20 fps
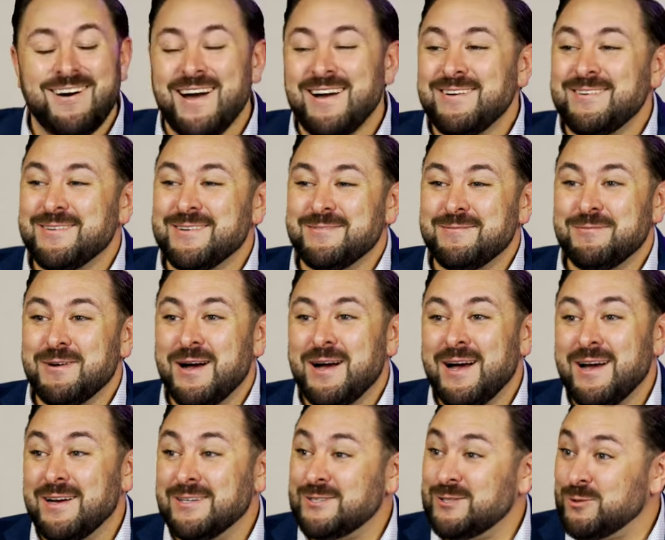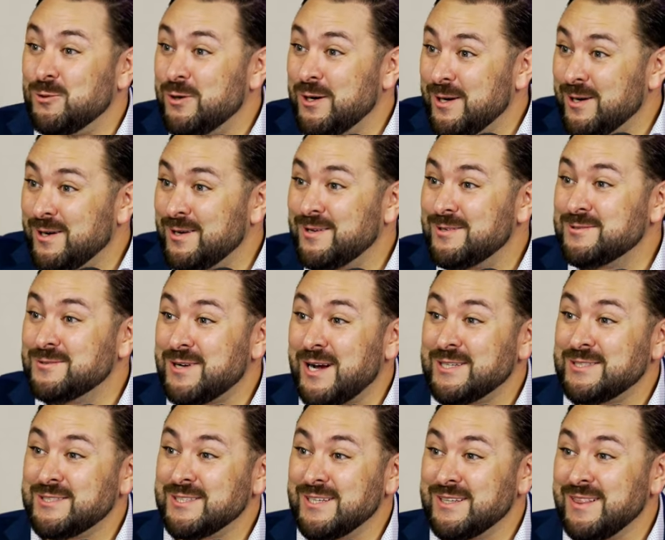I, uh, Sawyer was
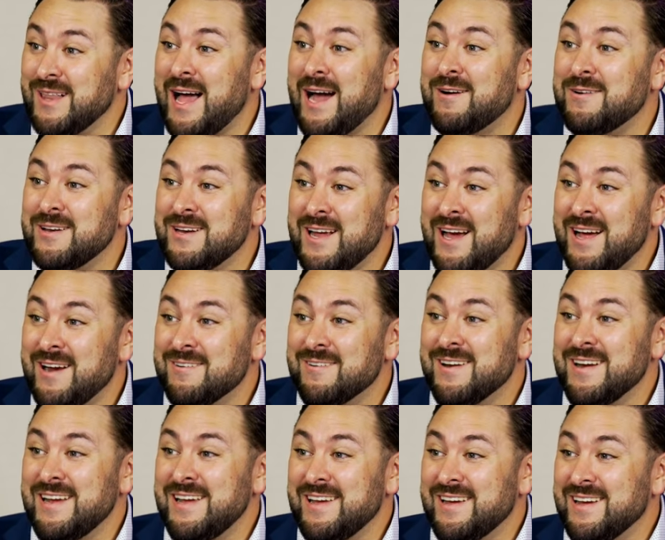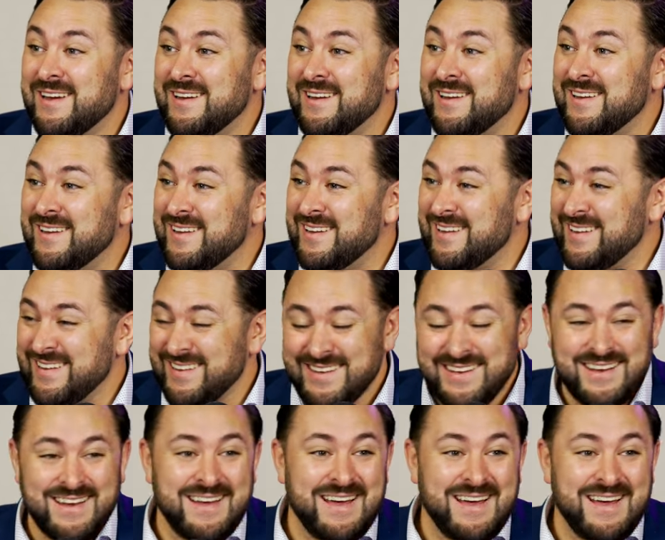wrestling yeah. Loudon Henry. You got that.